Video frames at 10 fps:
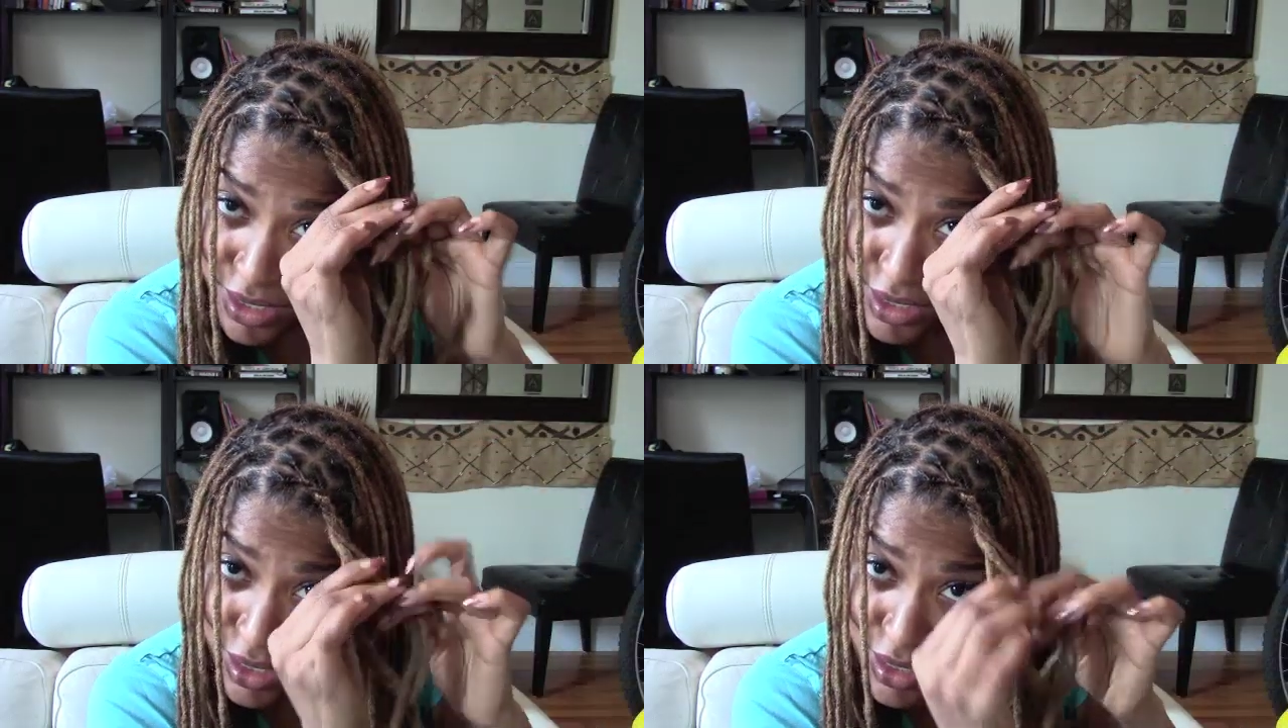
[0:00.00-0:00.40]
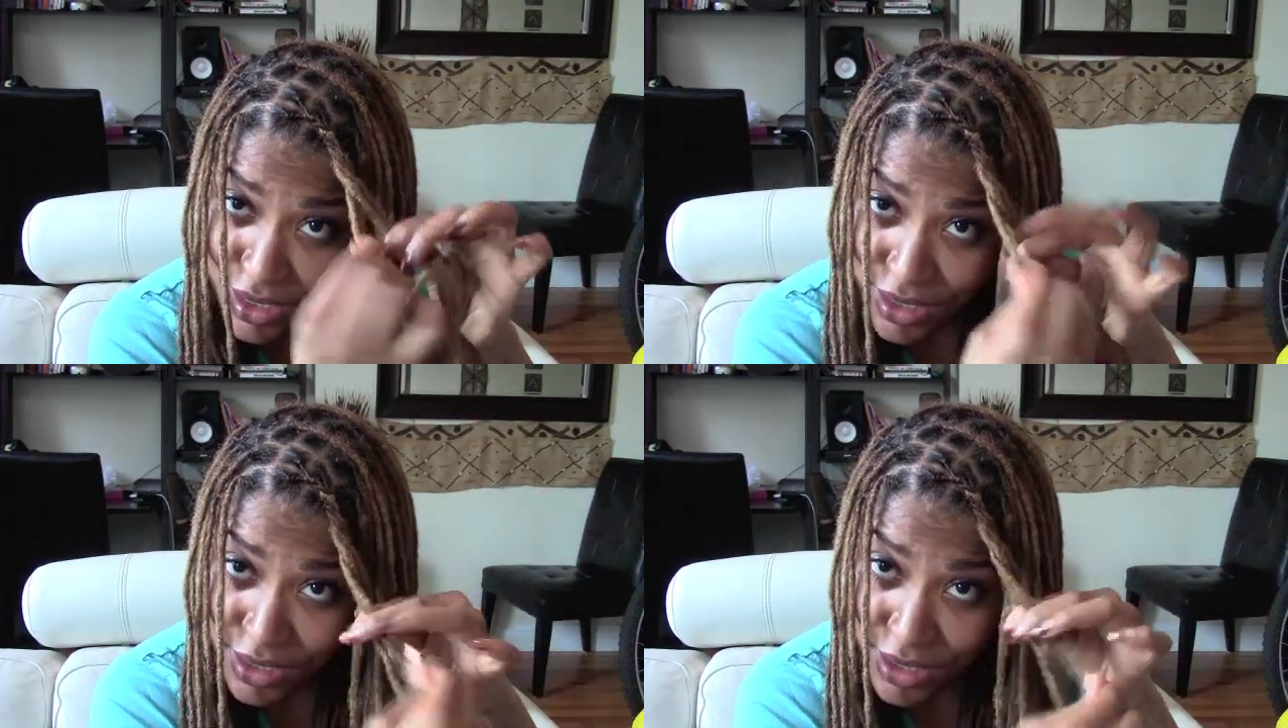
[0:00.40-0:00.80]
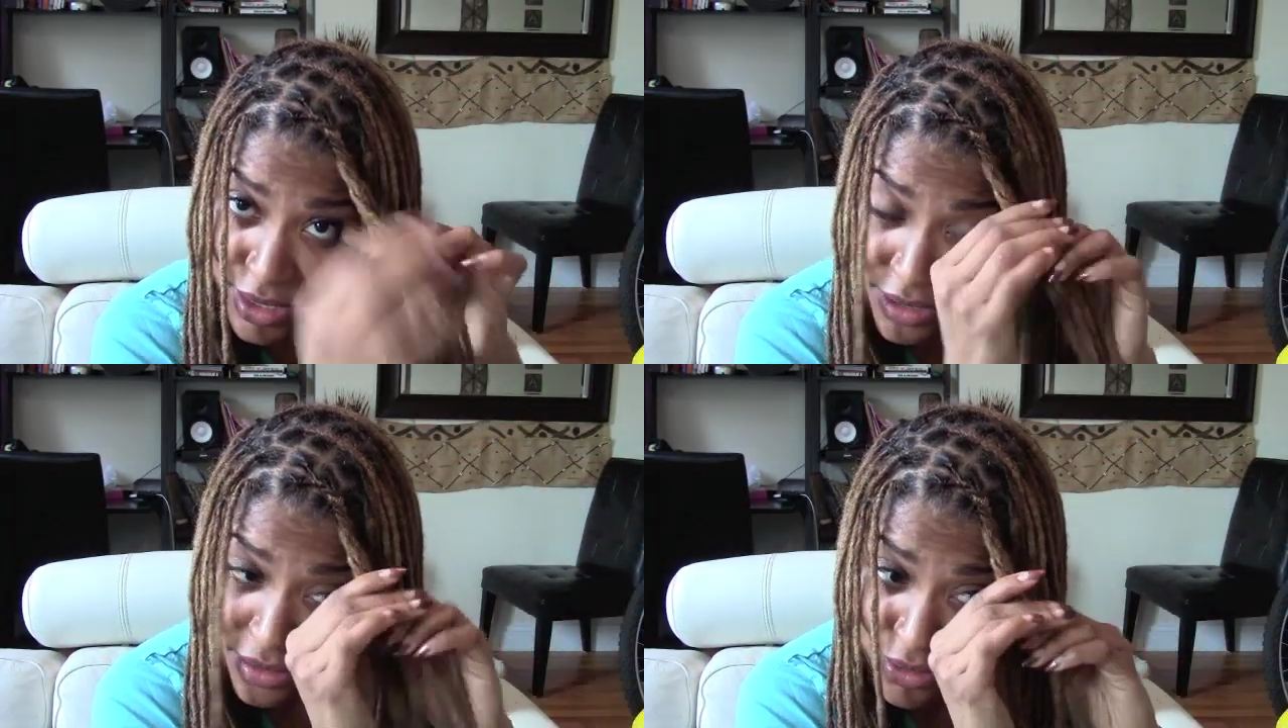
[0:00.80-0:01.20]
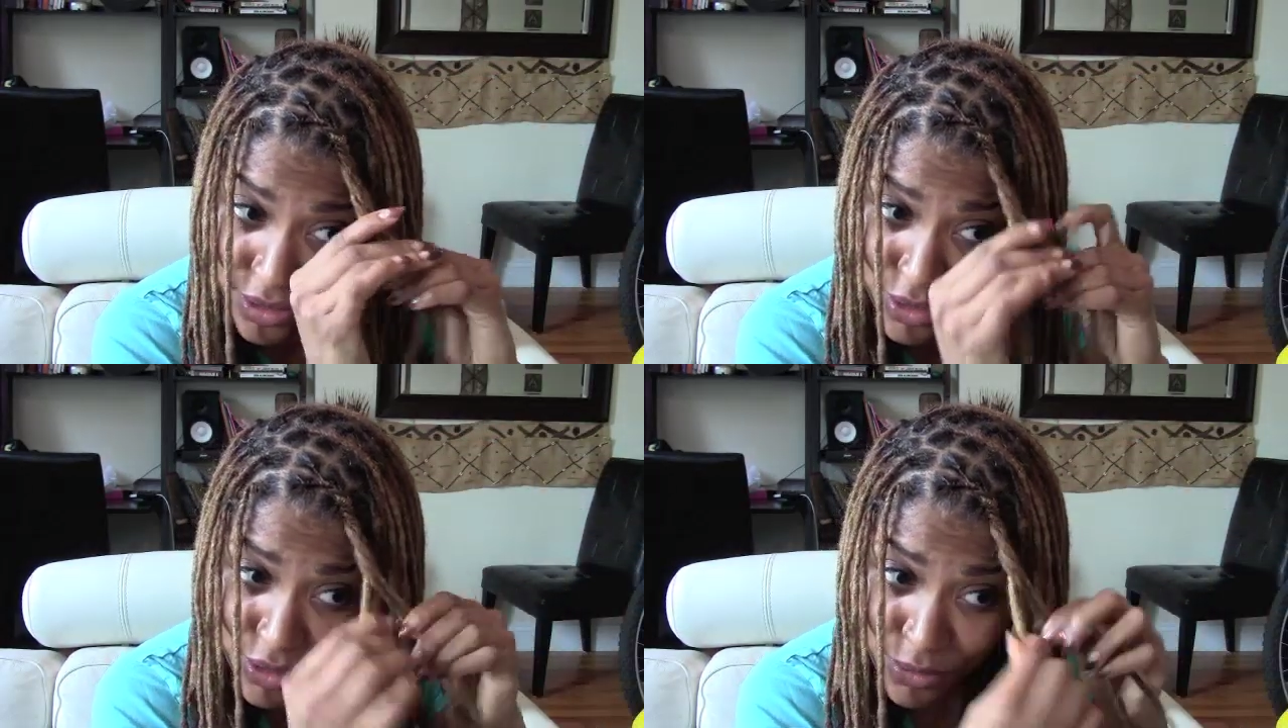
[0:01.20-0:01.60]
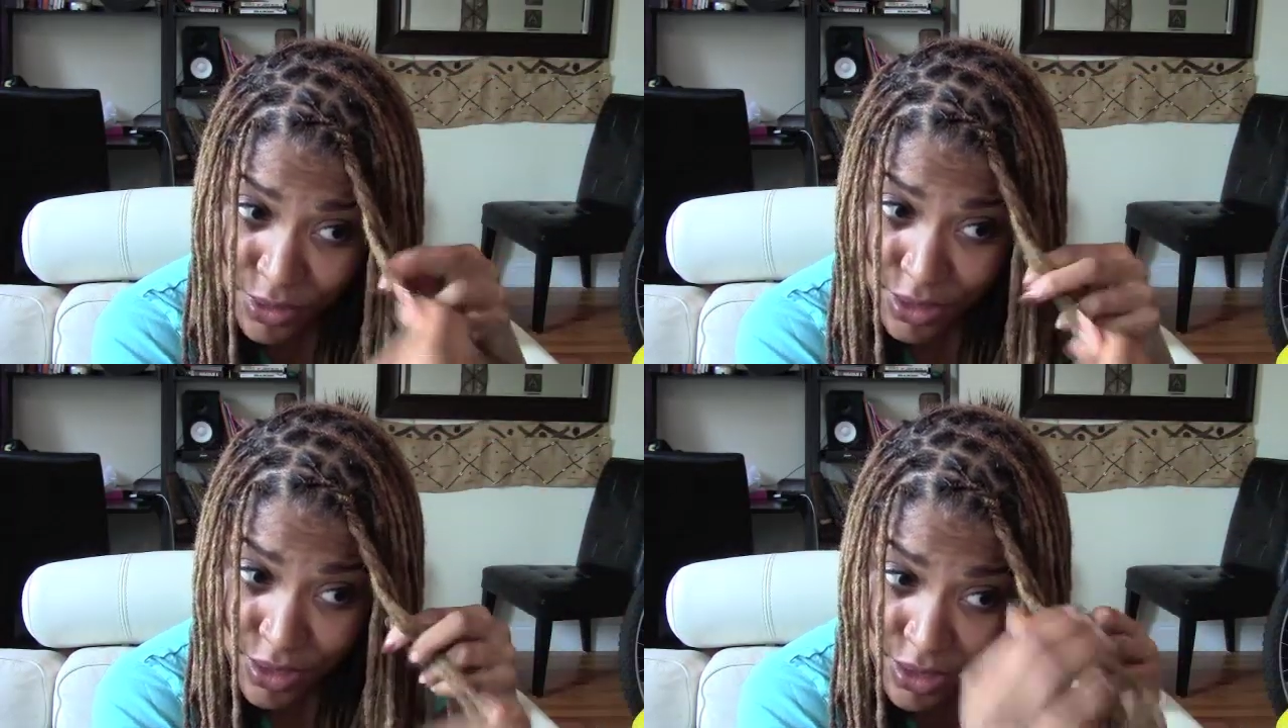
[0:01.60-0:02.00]
just continue to
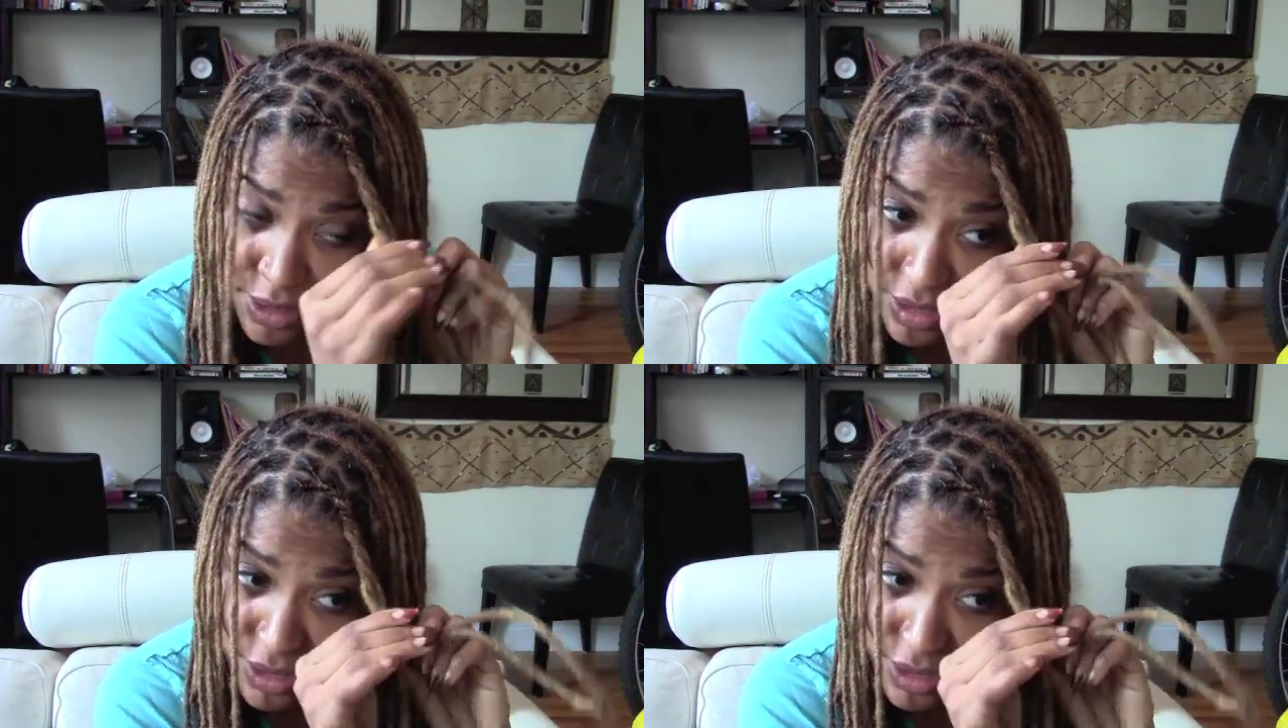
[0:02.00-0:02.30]
twist